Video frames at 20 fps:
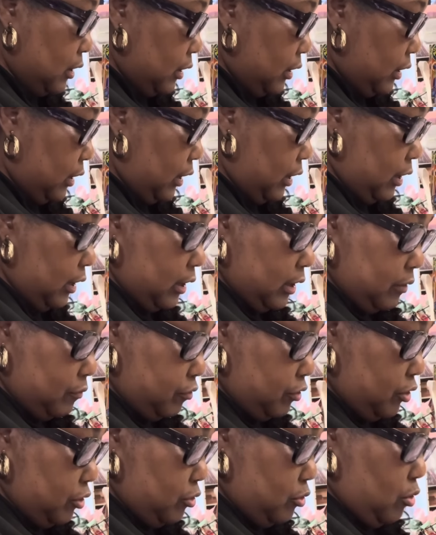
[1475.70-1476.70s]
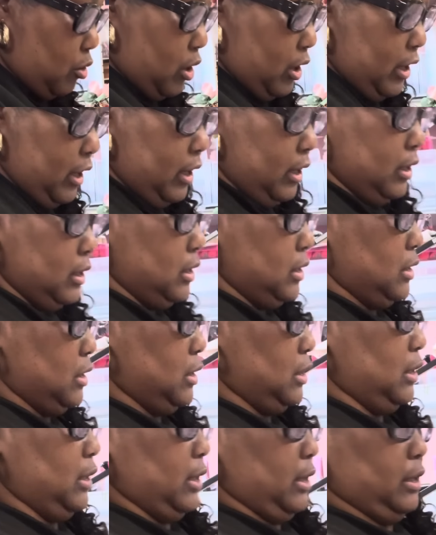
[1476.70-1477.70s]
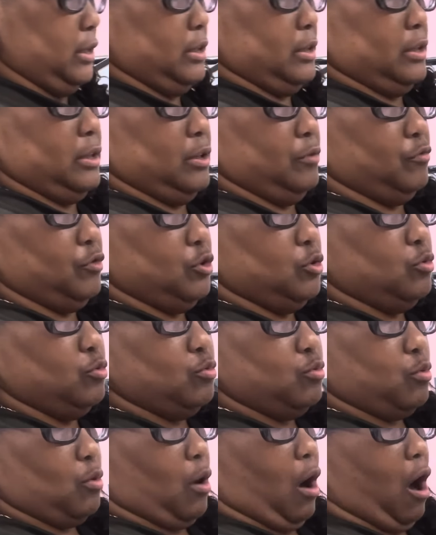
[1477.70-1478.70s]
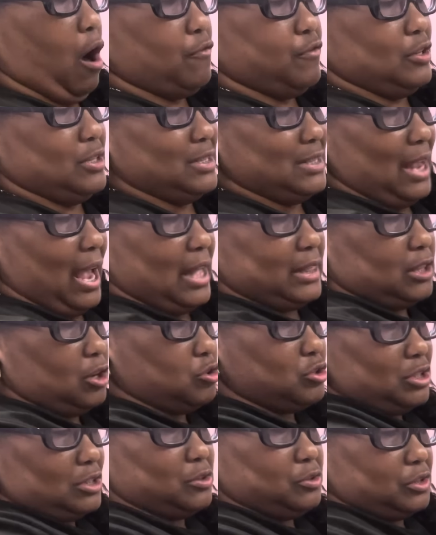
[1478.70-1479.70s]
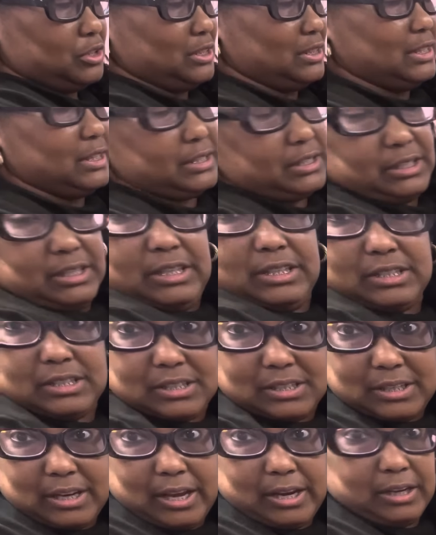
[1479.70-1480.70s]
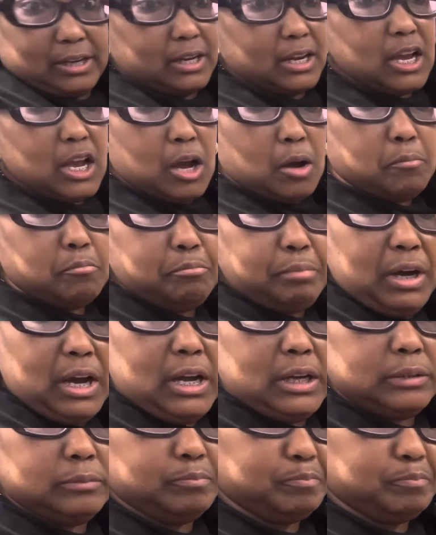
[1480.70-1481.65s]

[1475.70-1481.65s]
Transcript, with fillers: and if you are in the slit if you off inside those little slits it'll stay but